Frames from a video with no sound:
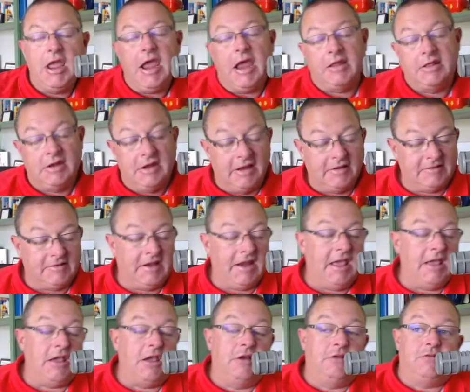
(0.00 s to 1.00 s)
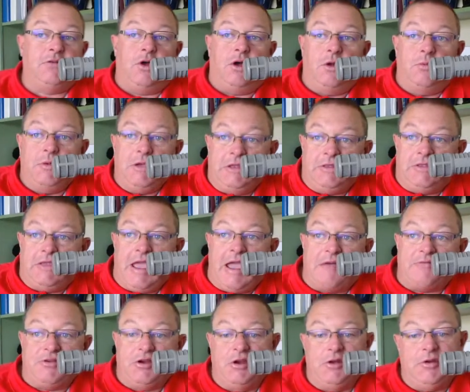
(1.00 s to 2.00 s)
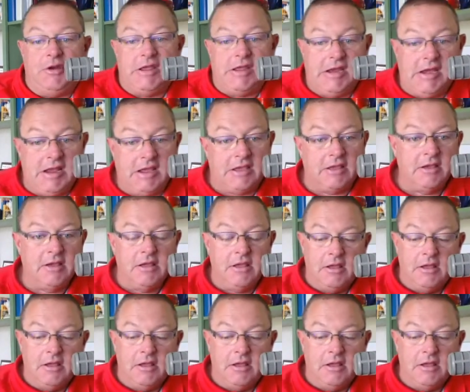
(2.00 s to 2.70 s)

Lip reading: And then as the day goes on, we get the afternoon heating.